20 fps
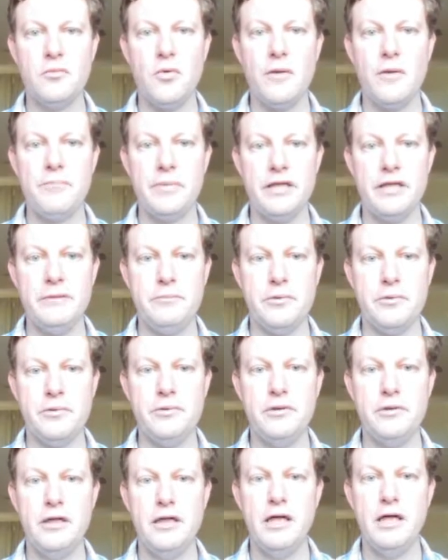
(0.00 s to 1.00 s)
what
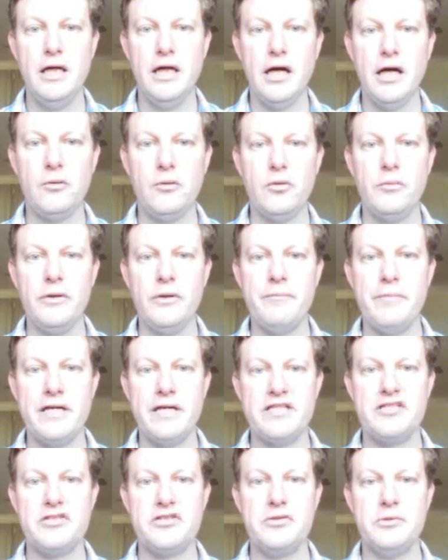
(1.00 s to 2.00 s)
people will be
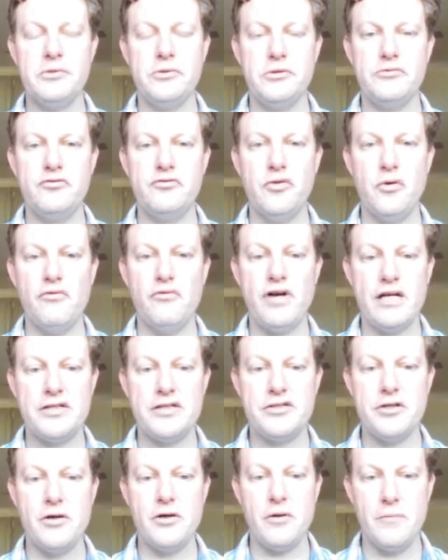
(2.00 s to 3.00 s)
best suited for that
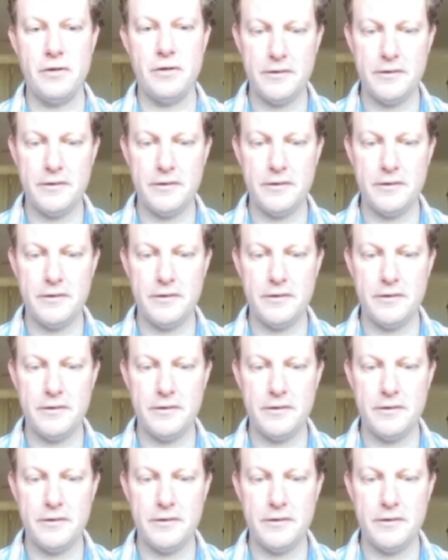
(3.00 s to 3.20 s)
job.